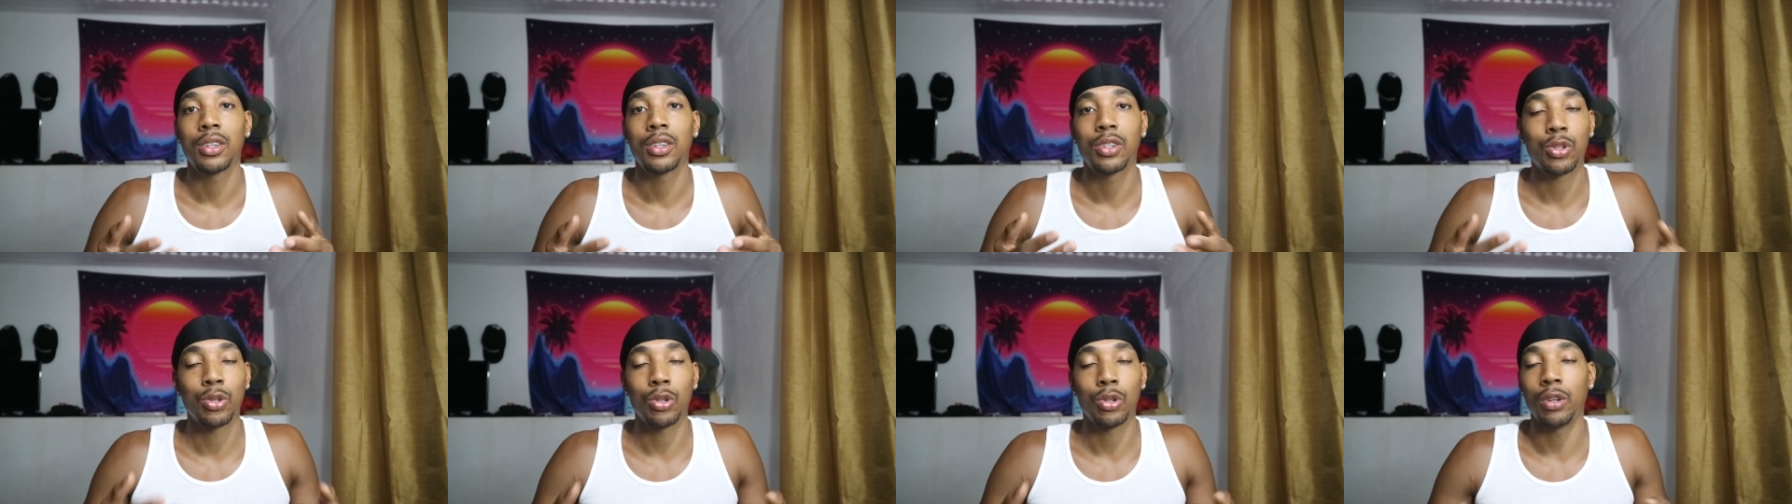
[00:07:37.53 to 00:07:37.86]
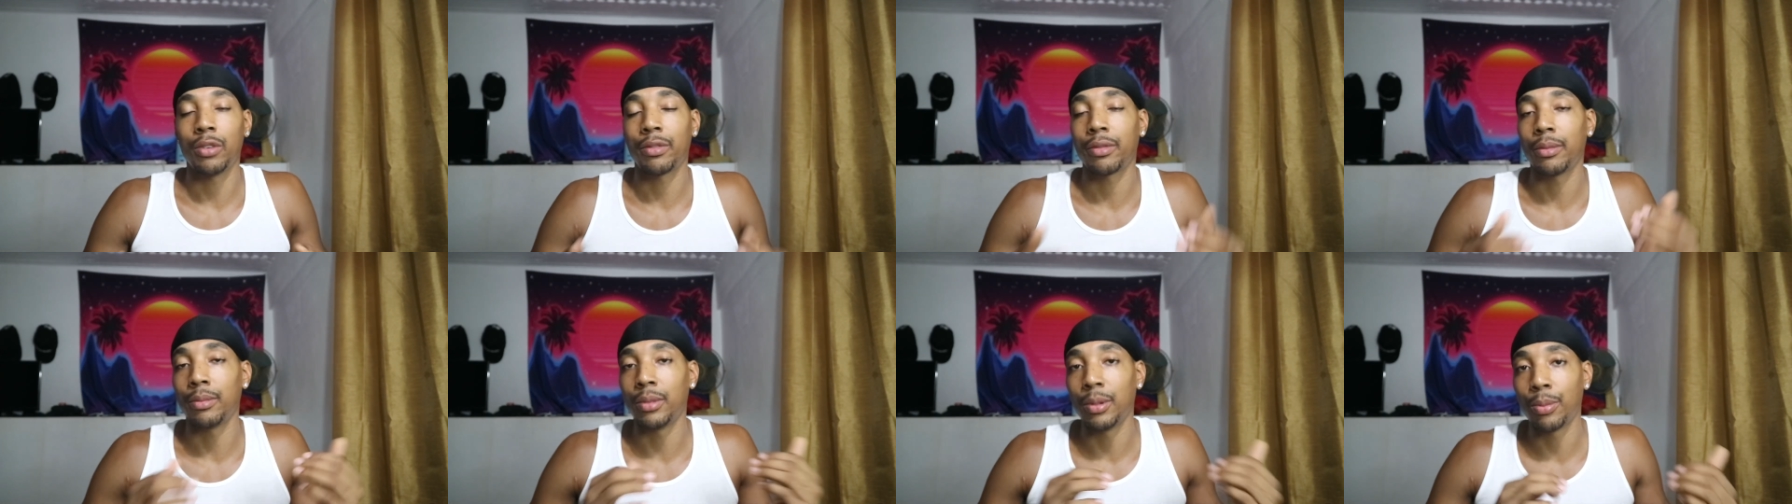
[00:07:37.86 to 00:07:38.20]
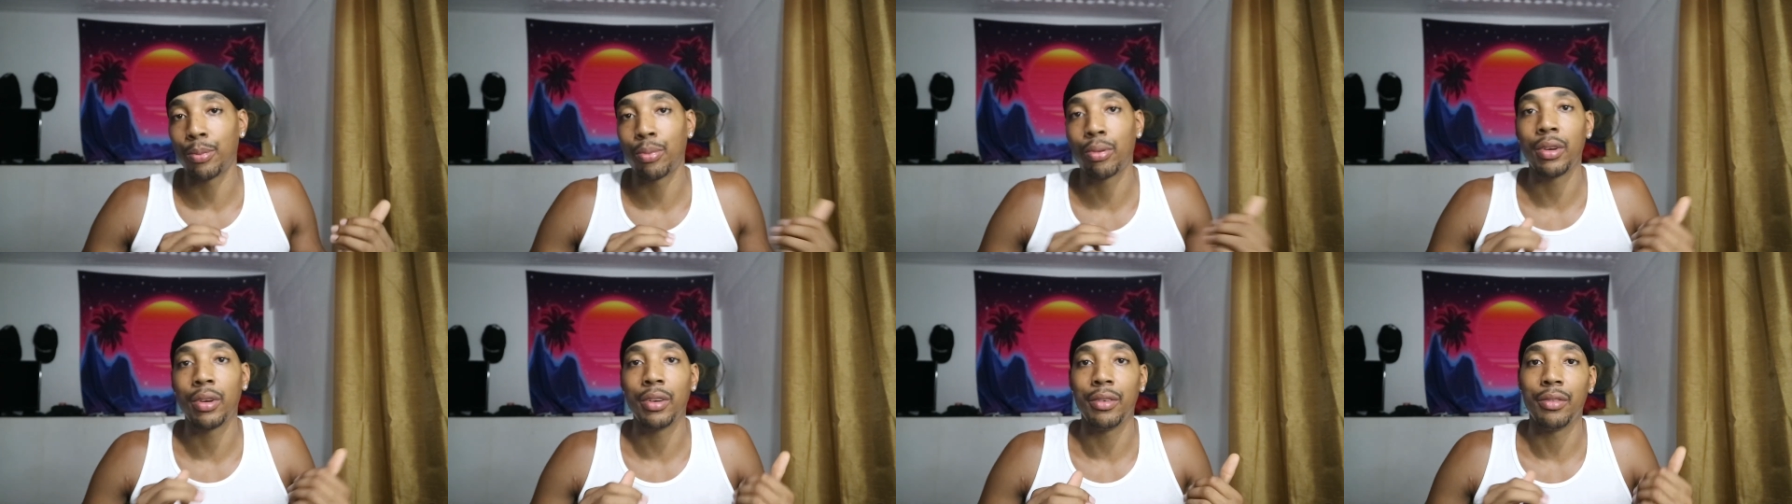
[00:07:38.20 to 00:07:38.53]
sore from
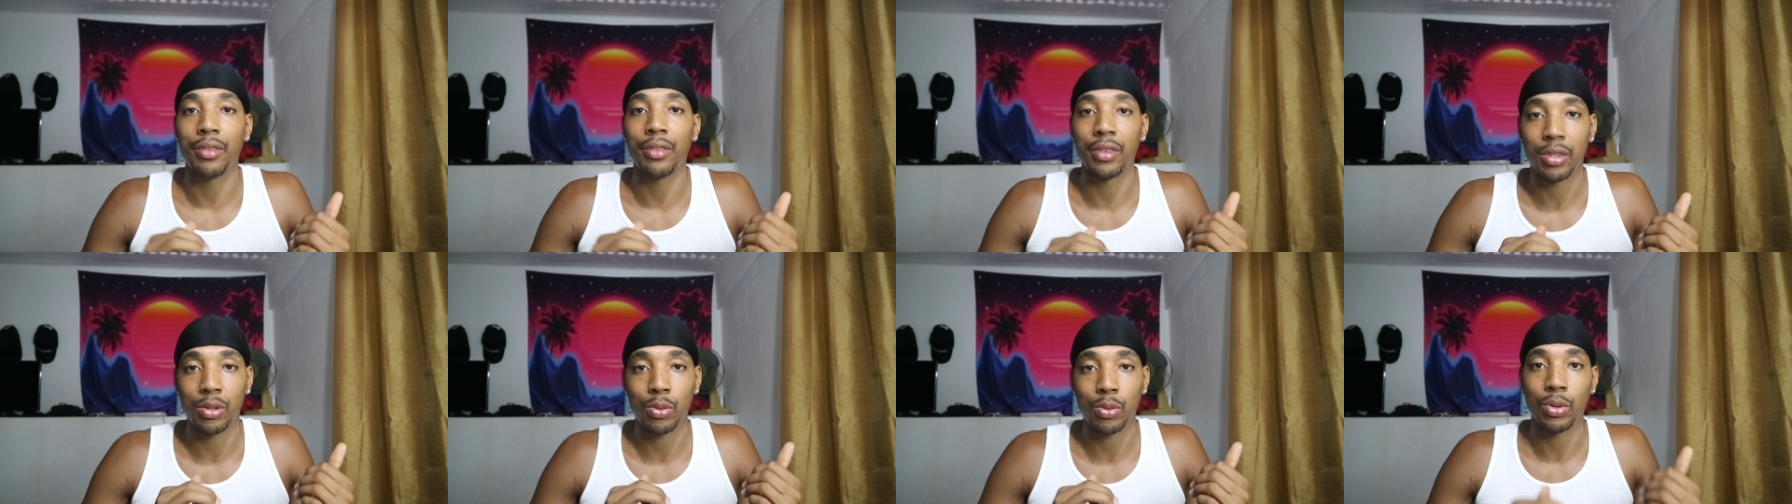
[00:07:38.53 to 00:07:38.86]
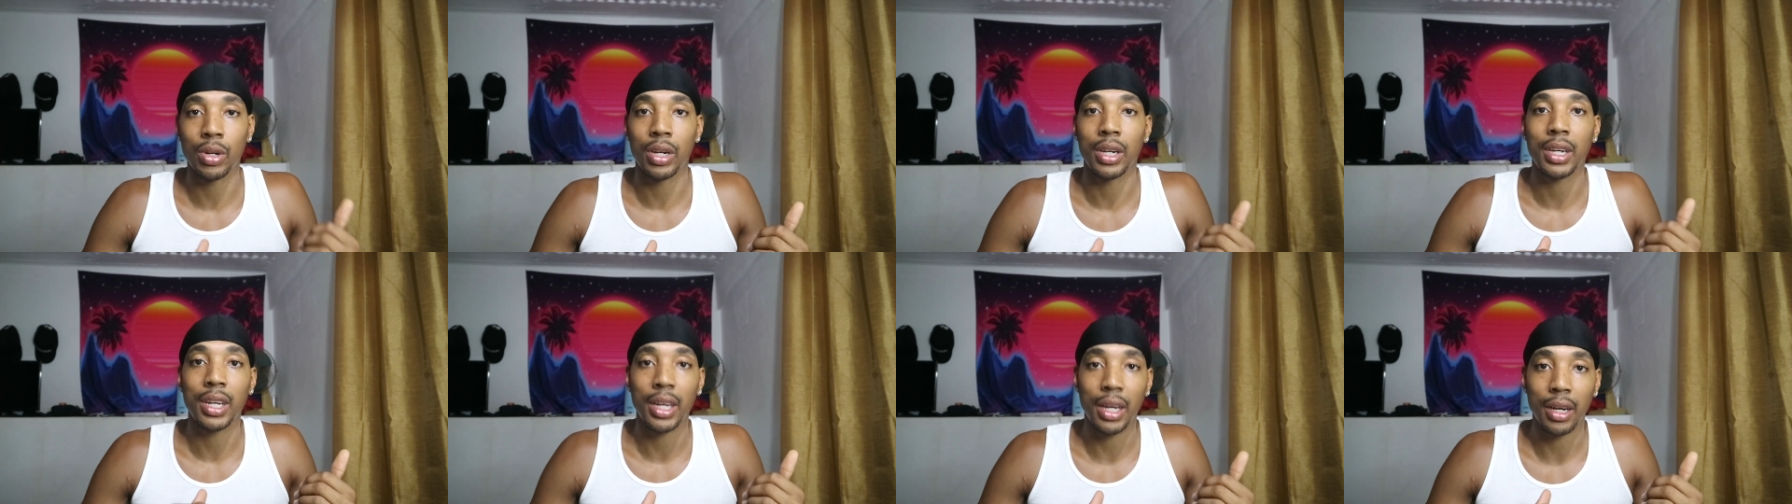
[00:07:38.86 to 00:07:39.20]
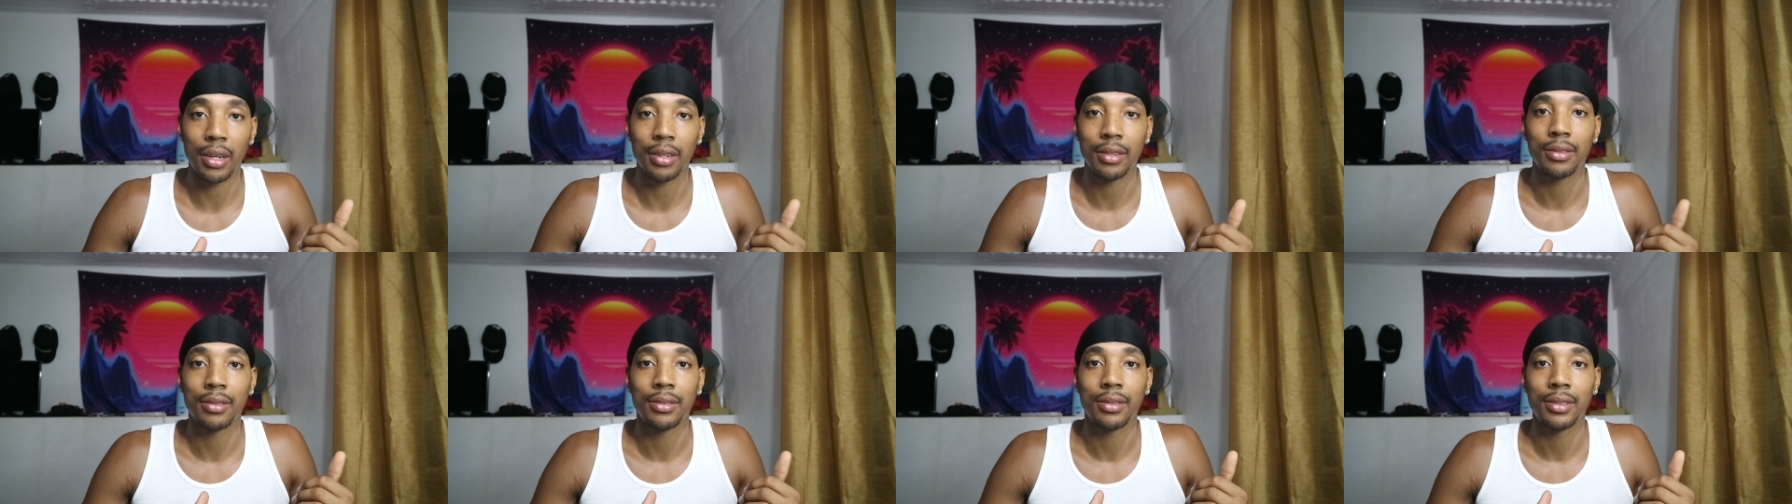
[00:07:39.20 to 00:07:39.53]
the previous
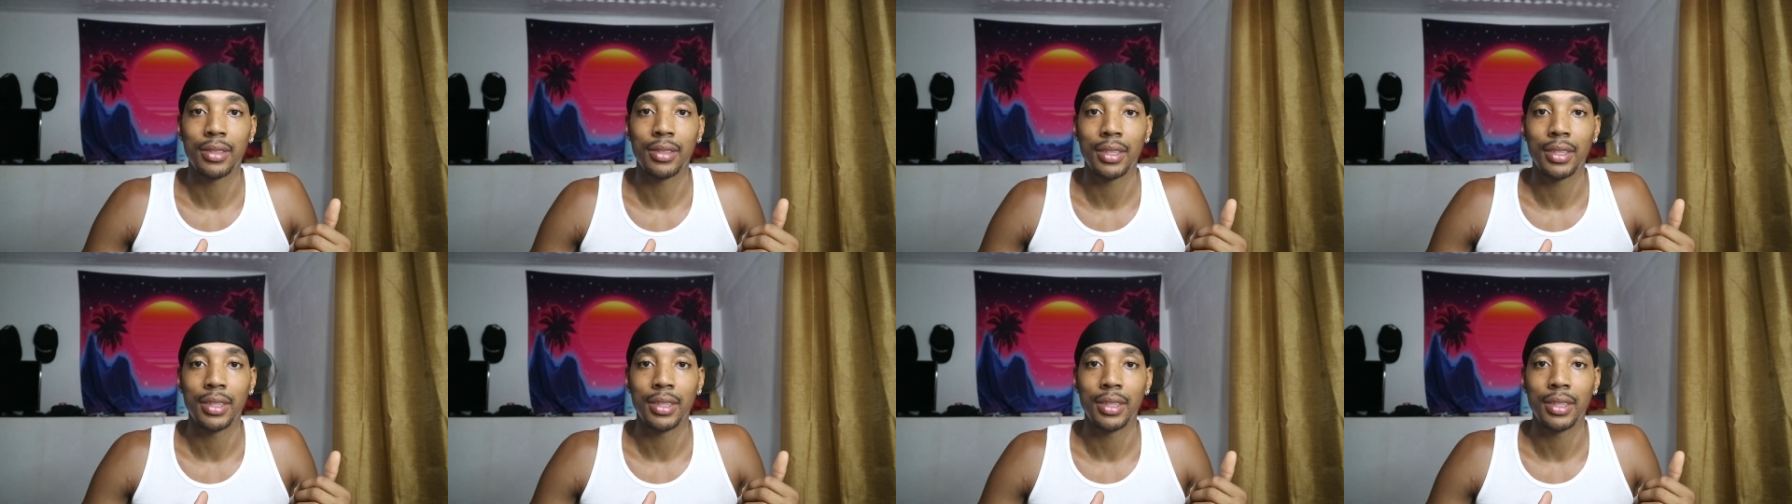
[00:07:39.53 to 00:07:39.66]
workout.